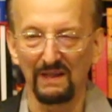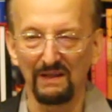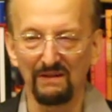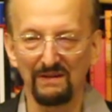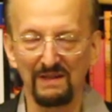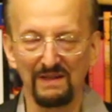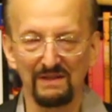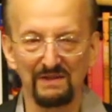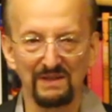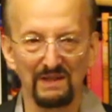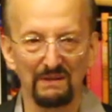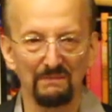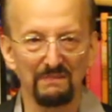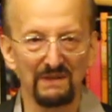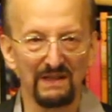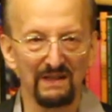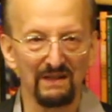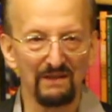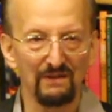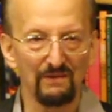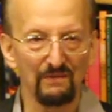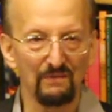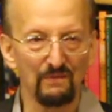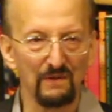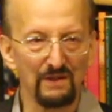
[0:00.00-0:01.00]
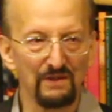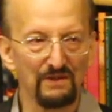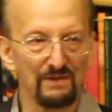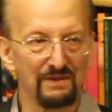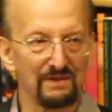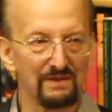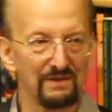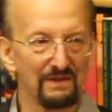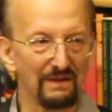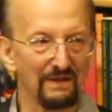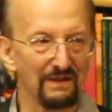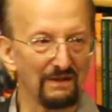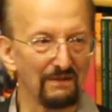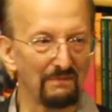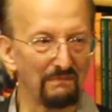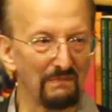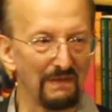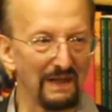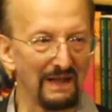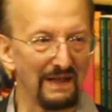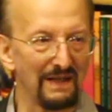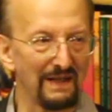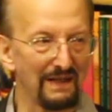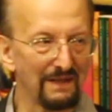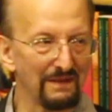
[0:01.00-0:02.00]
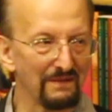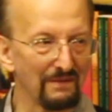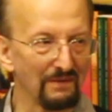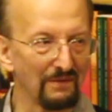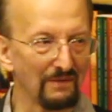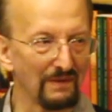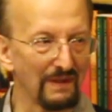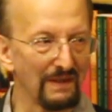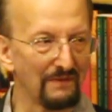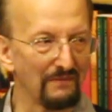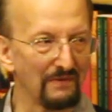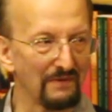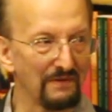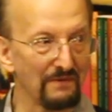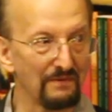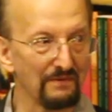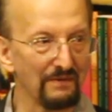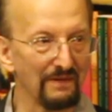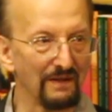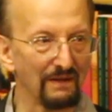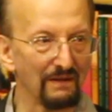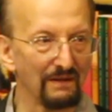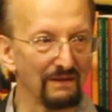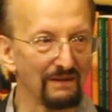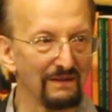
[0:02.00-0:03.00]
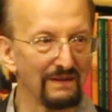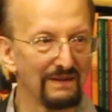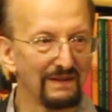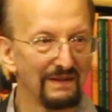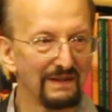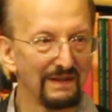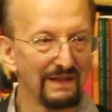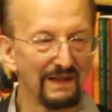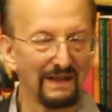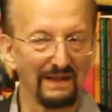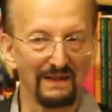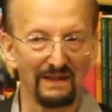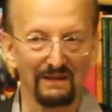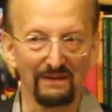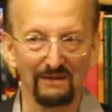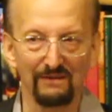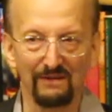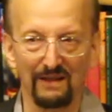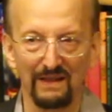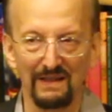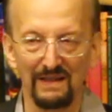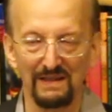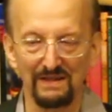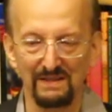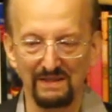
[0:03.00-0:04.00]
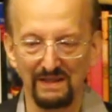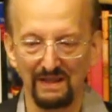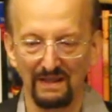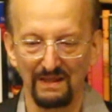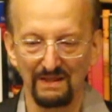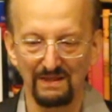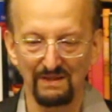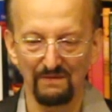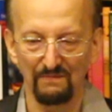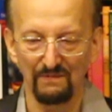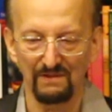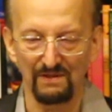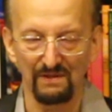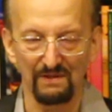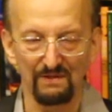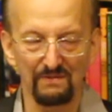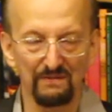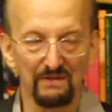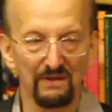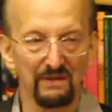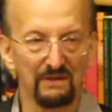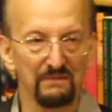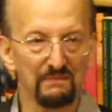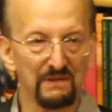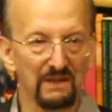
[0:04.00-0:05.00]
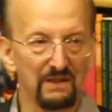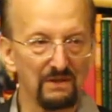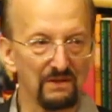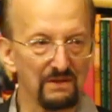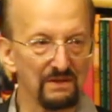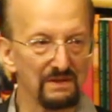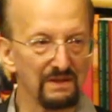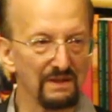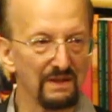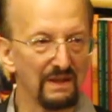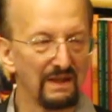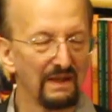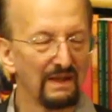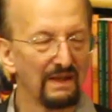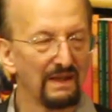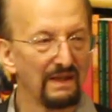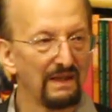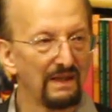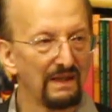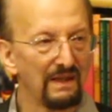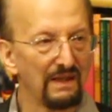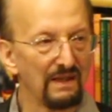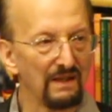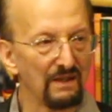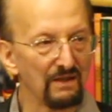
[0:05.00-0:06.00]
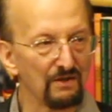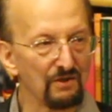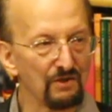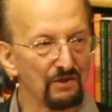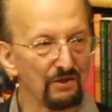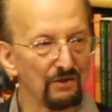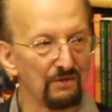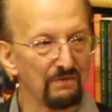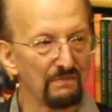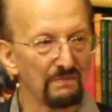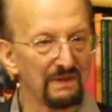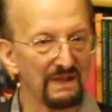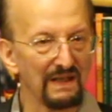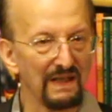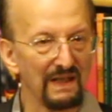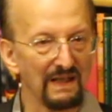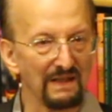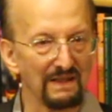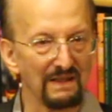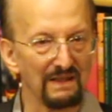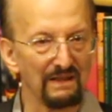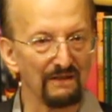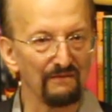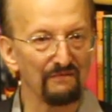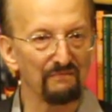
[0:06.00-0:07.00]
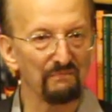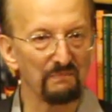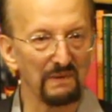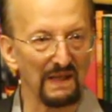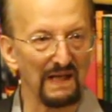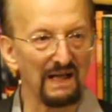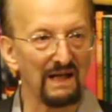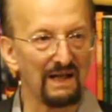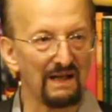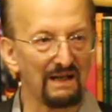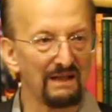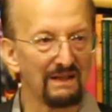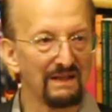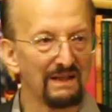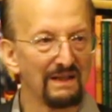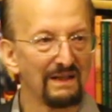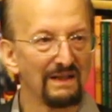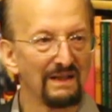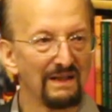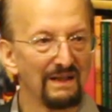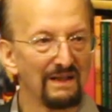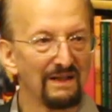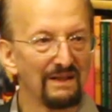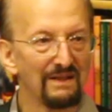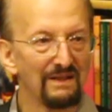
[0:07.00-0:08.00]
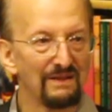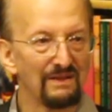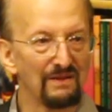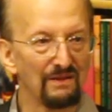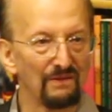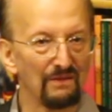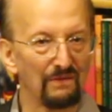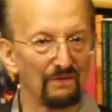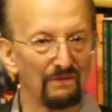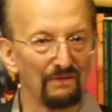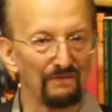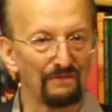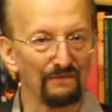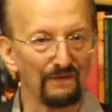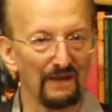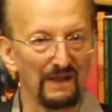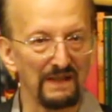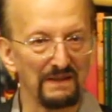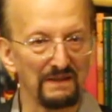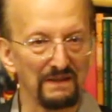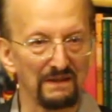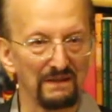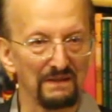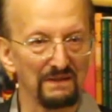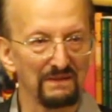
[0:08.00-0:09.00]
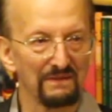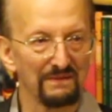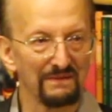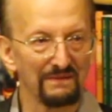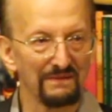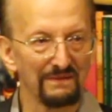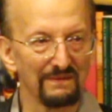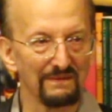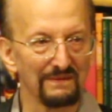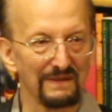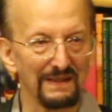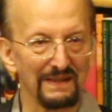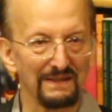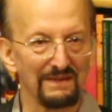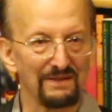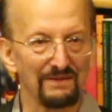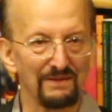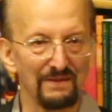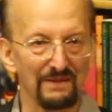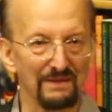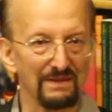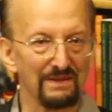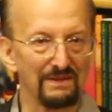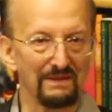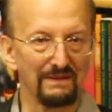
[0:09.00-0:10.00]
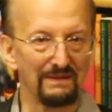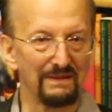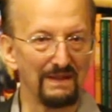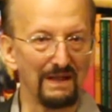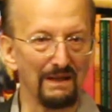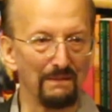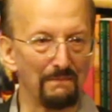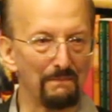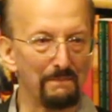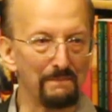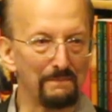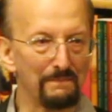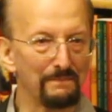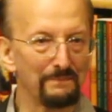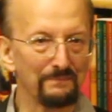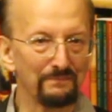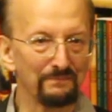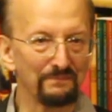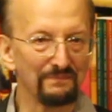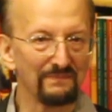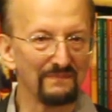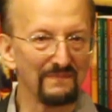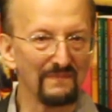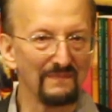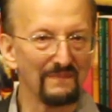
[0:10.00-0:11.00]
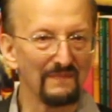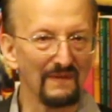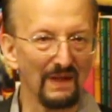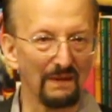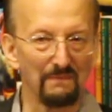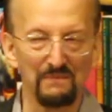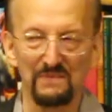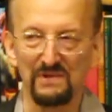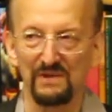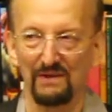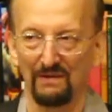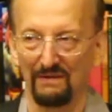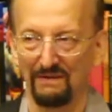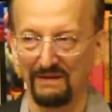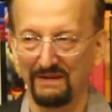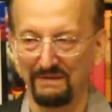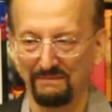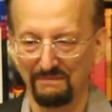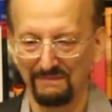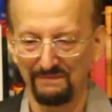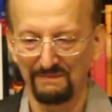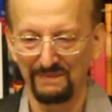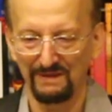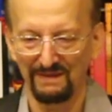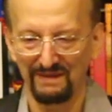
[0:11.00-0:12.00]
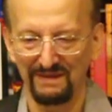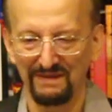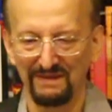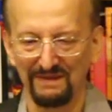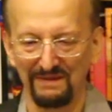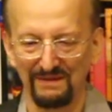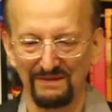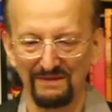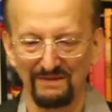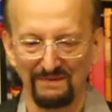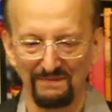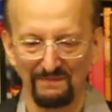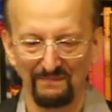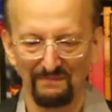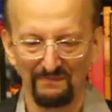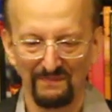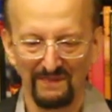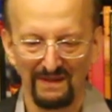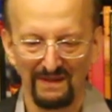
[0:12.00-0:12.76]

Only somebody who wishes to go mad or have a thrill. And in Crowley's case, it was a thrill because he assumed he had enough power to fight it. That's just dumb. I'm sorry, but it is.